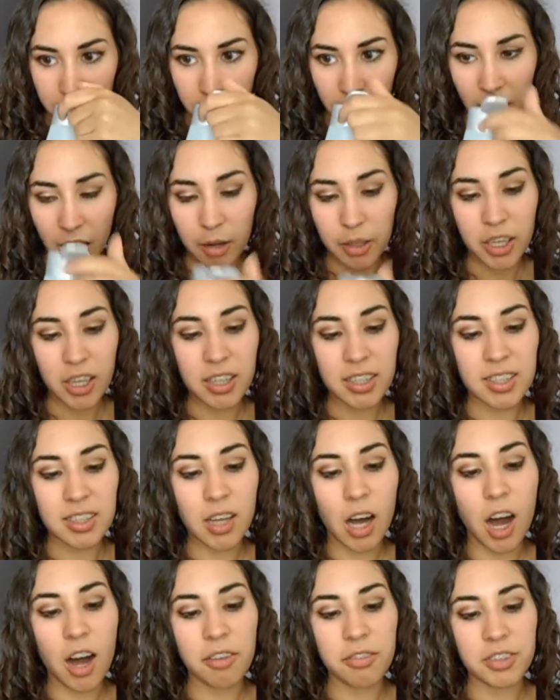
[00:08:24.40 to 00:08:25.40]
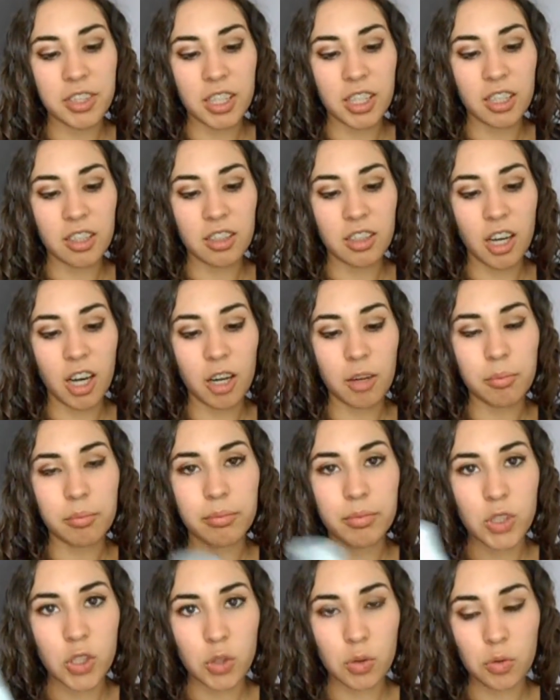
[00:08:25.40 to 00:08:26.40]
Kind of soft
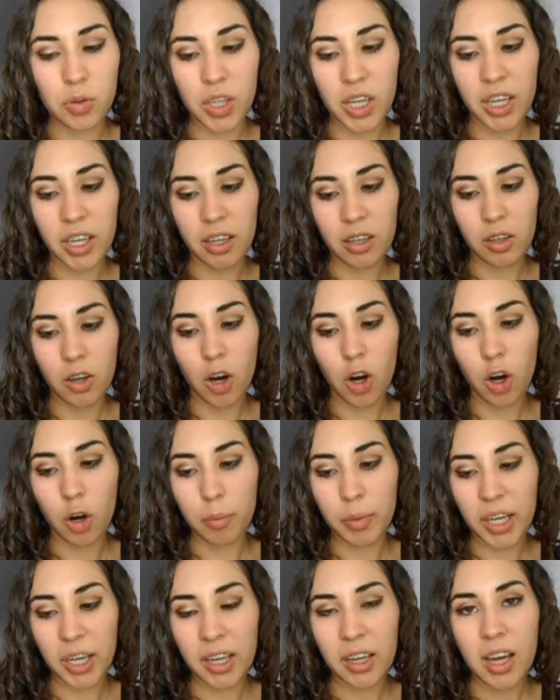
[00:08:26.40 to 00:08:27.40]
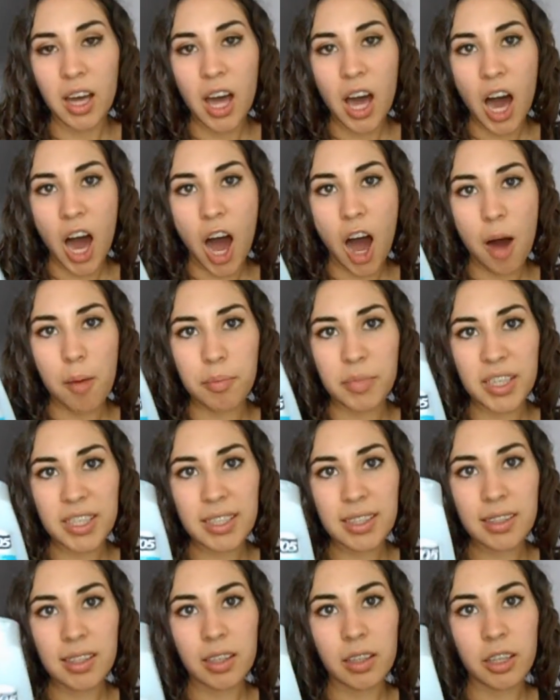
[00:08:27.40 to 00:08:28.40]
and soothing and calming.
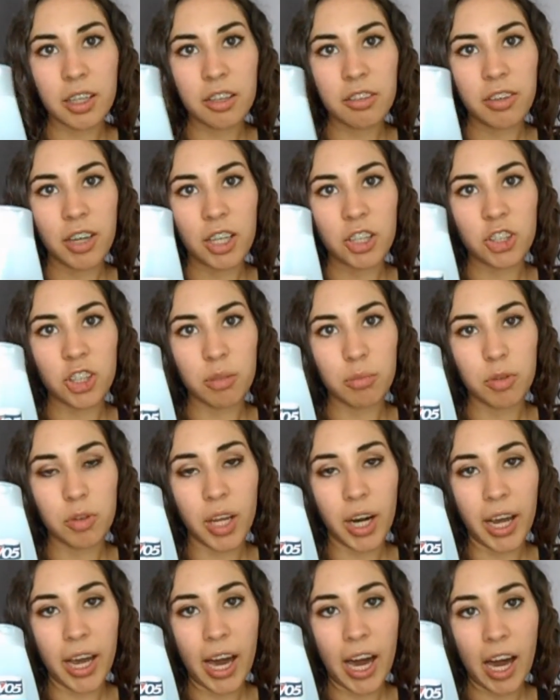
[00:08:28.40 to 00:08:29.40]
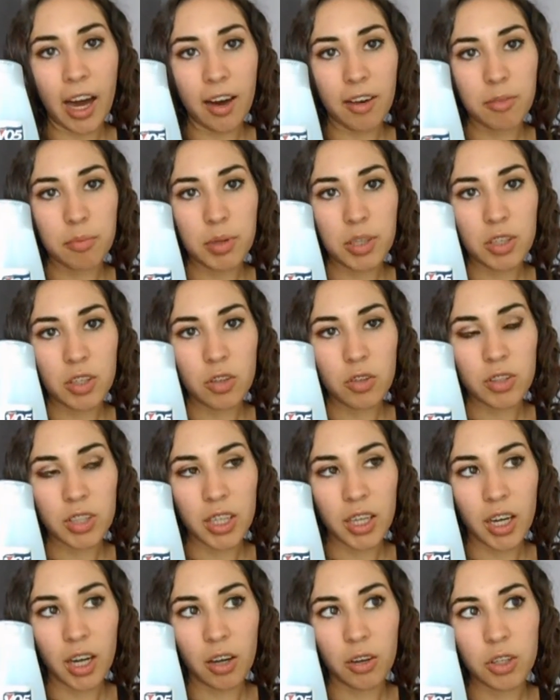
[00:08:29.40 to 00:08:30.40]
This is the clarifying shampoo that I have been
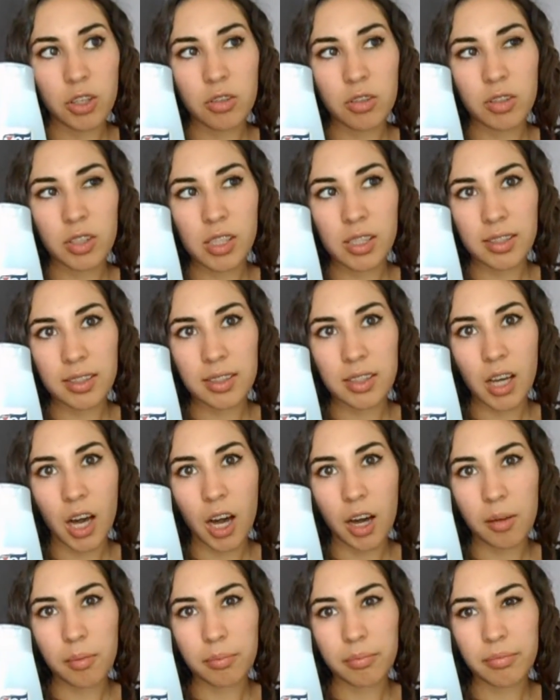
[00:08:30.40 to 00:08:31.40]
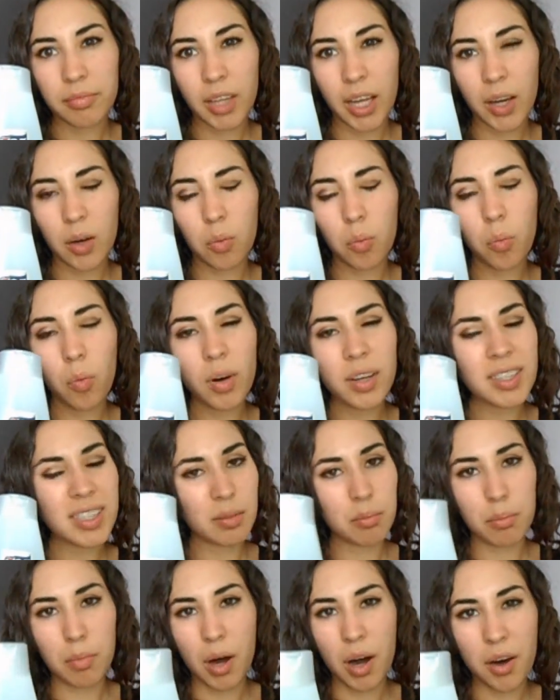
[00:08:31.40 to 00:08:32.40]
using, and I'll use this like
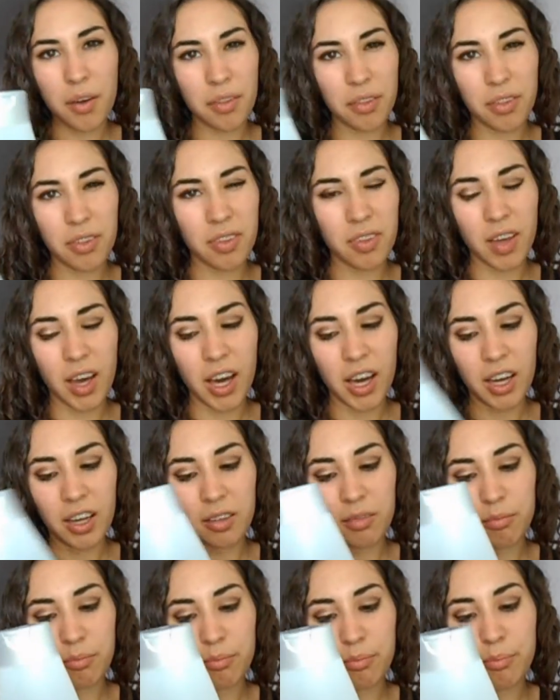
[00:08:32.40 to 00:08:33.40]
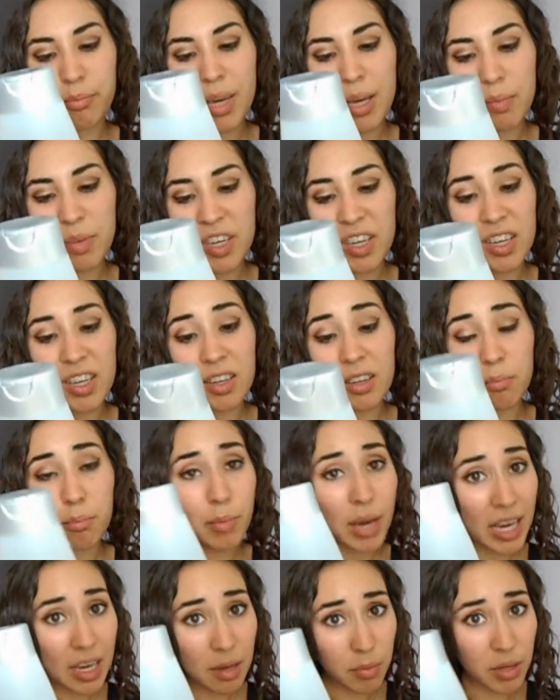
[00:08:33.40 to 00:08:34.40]
once a month,
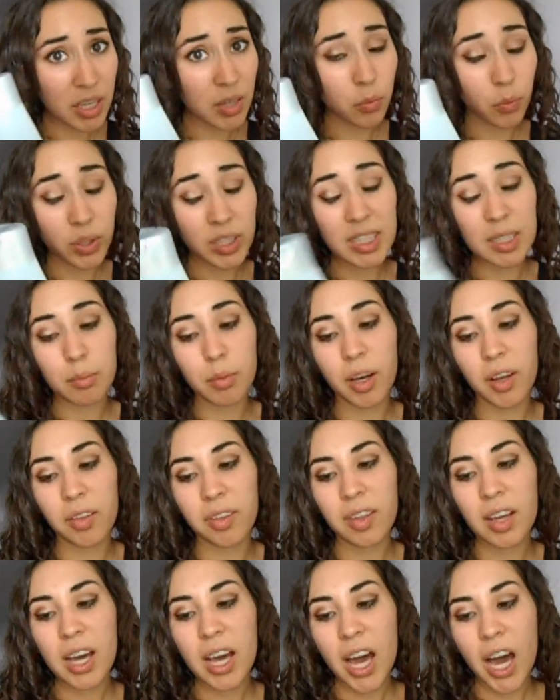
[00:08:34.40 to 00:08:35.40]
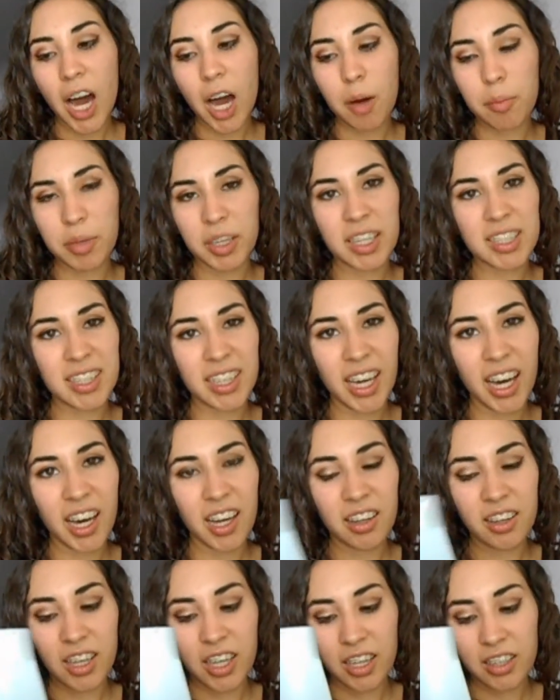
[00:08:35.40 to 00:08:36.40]
maybe once a month, because
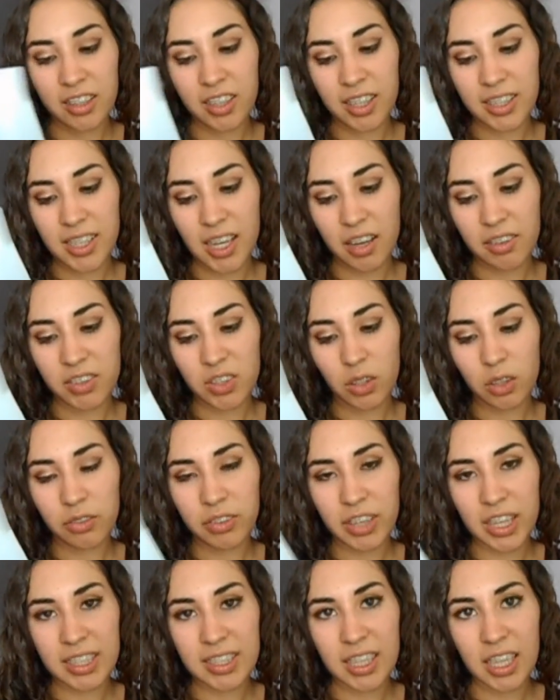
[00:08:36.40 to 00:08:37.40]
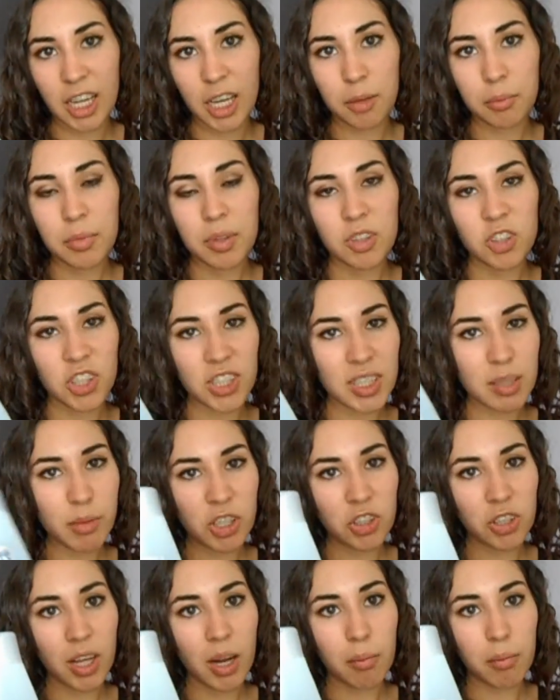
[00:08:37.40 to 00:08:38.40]
again, it does have sulfates in it, just to
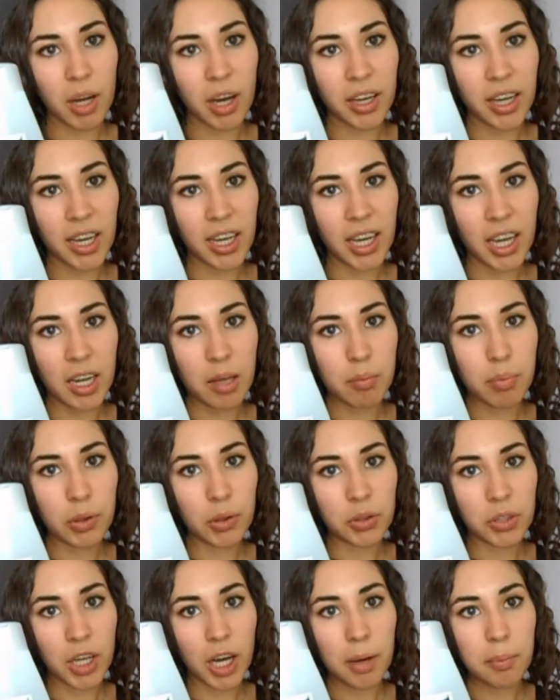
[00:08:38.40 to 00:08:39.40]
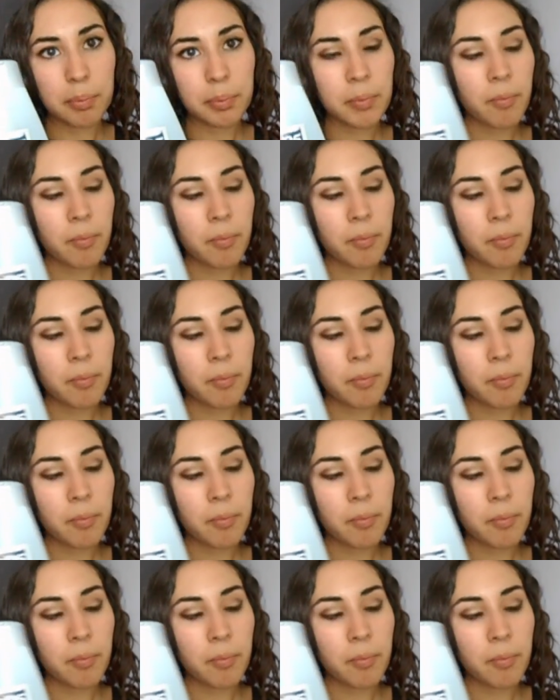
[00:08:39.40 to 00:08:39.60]
make sure that I'm not getting any buildup.